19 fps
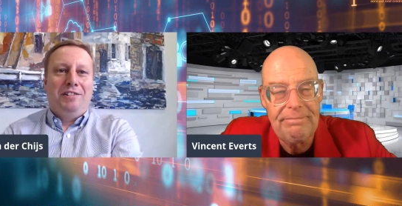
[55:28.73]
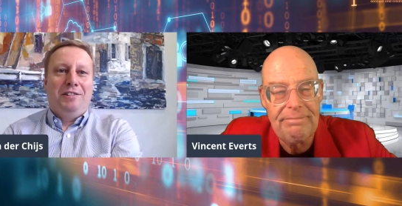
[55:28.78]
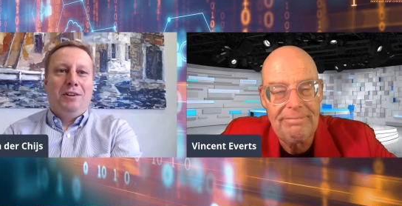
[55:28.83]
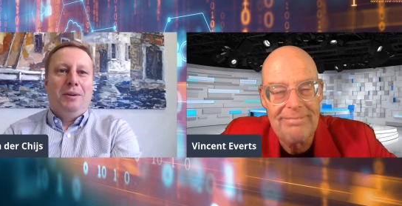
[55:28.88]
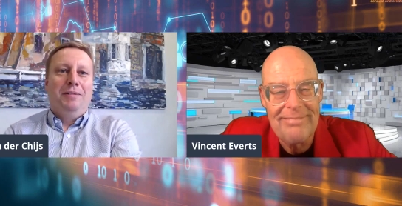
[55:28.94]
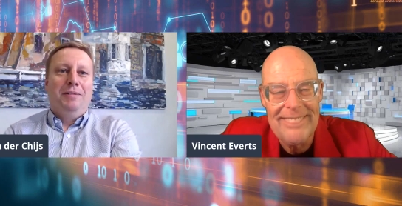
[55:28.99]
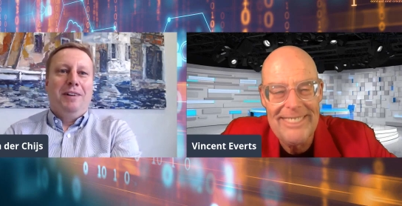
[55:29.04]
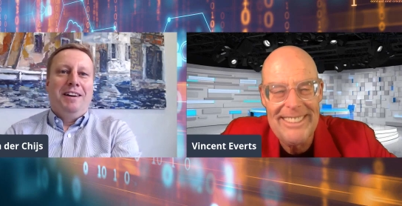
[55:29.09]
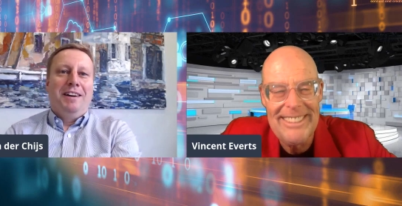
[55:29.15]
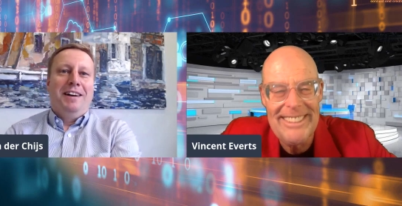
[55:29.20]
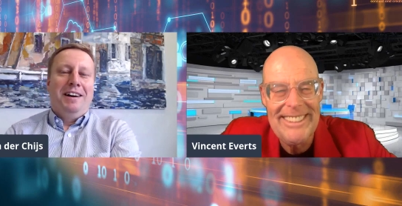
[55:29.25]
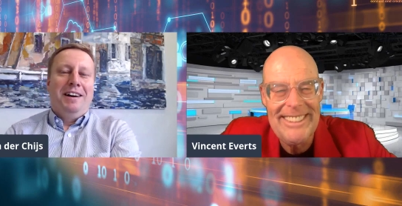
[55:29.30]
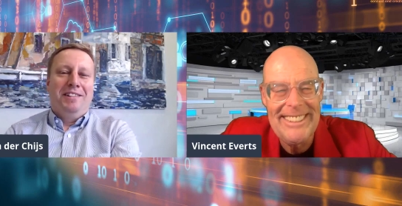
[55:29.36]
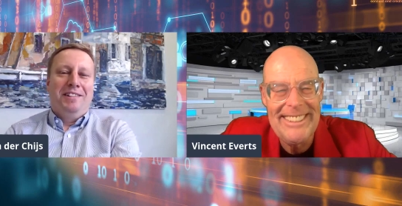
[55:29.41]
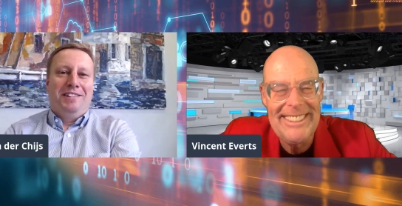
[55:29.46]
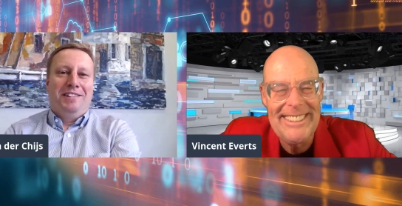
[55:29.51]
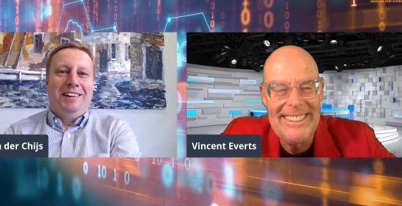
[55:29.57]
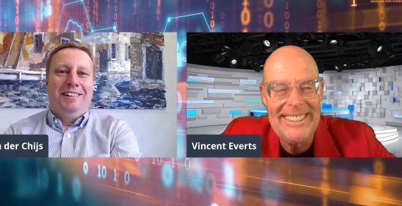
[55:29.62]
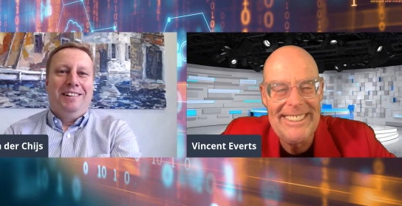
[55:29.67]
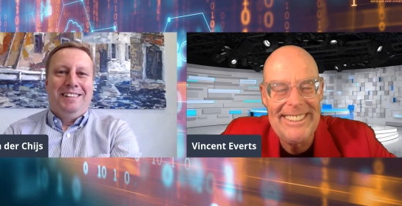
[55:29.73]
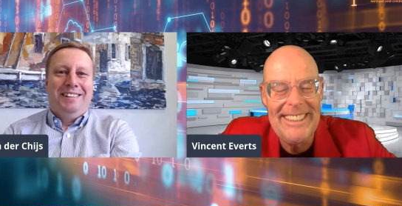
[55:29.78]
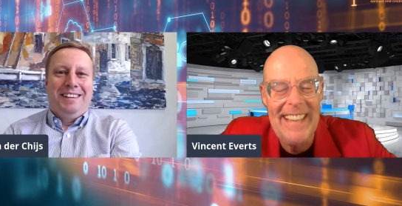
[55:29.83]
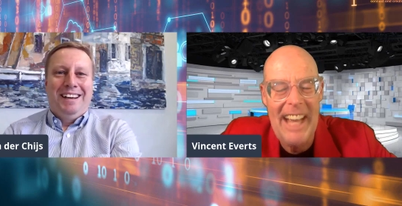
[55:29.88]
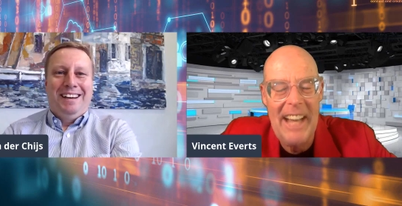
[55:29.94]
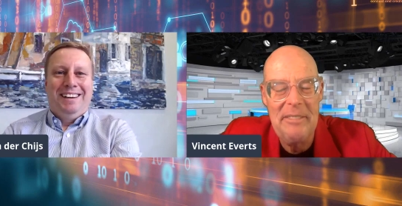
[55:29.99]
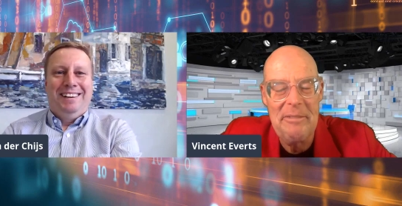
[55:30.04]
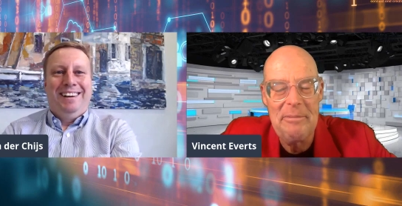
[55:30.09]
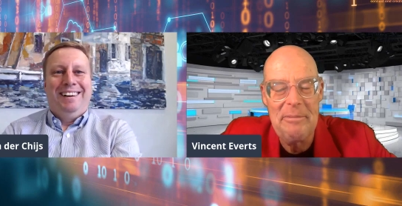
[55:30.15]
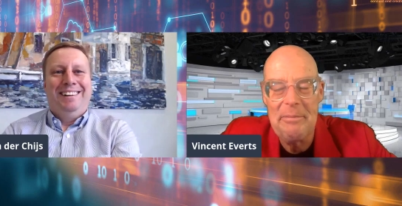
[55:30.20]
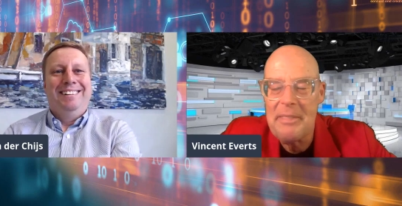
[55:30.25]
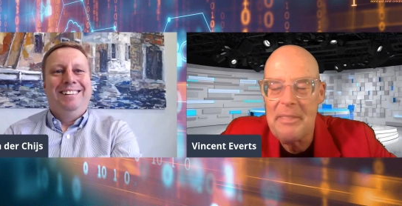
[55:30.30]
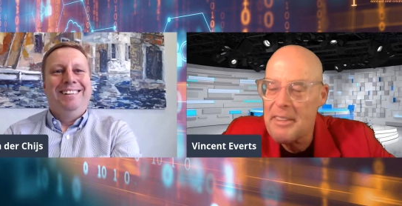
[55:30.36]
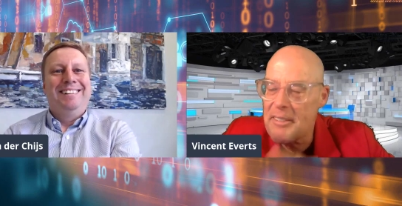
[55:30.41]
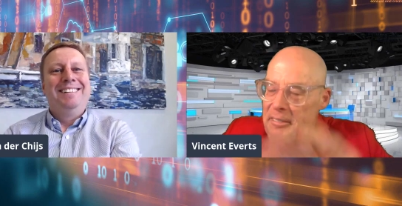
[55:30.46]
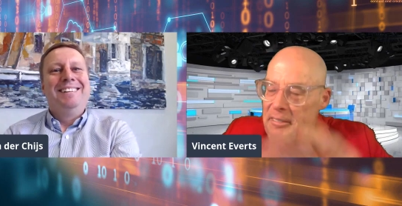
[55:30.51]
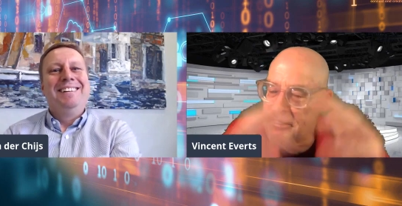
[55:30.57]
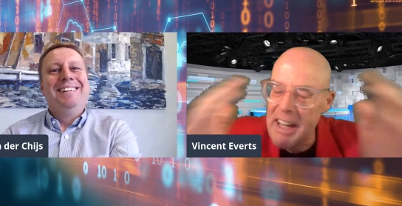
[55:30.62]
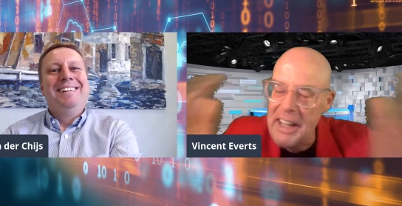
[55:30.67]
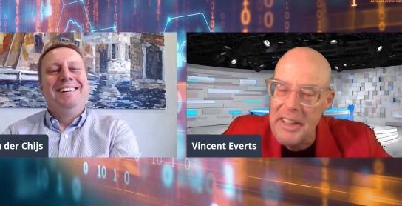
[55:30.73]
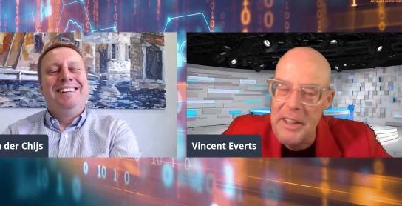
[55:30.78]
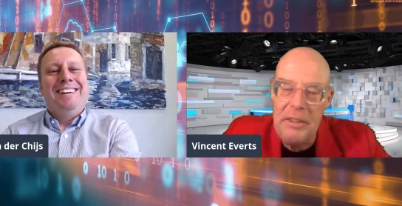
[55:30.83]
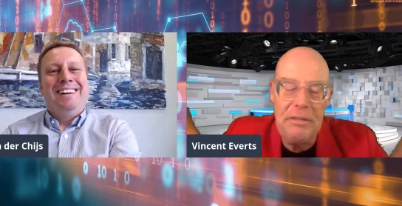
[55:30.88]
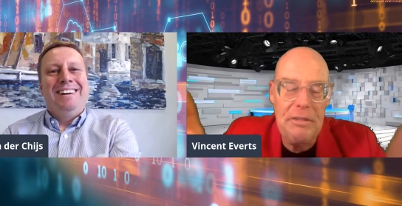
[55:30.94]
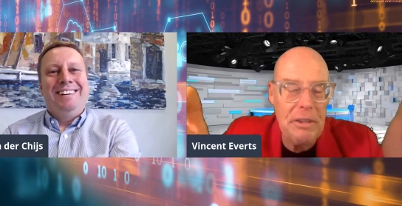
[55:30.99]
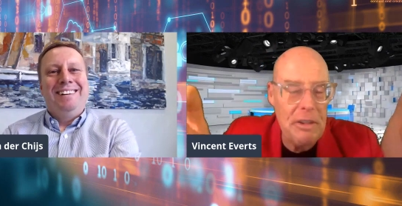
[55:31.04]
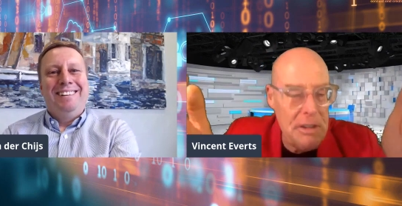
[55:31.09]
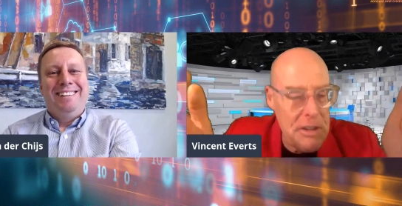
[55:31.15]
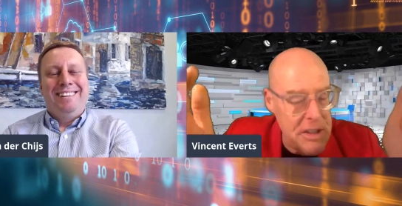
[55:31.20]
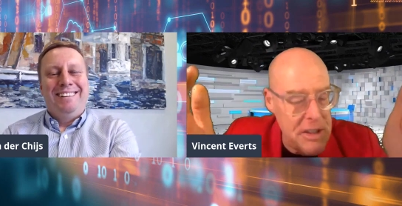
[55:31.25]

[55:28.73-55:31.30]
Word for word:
Speaker 1: Zoom right now. So. Okay.
Speaker 2: Thank you for